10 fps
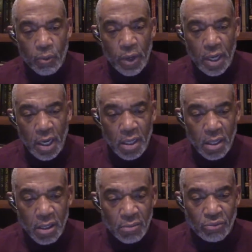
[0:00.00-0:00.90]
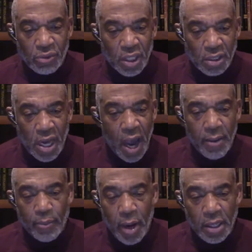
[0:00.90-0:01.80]
we need to just kind
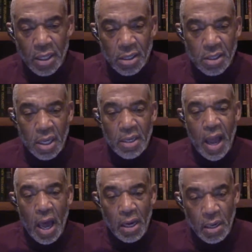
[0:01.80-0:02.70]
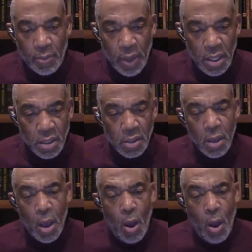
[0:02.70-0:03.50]
of break this thing down into pieces.